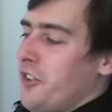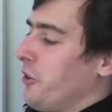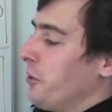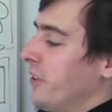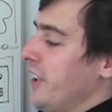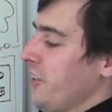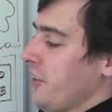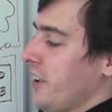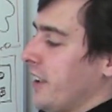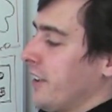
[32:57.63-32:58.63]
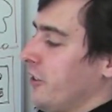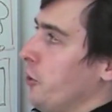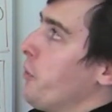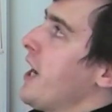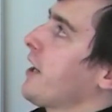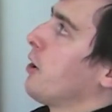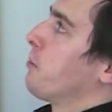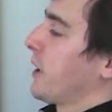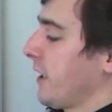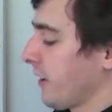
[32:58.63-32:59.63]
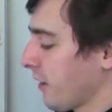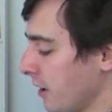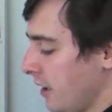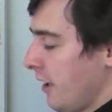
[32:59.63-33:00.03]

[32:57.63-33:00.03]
So this thing, the where operator,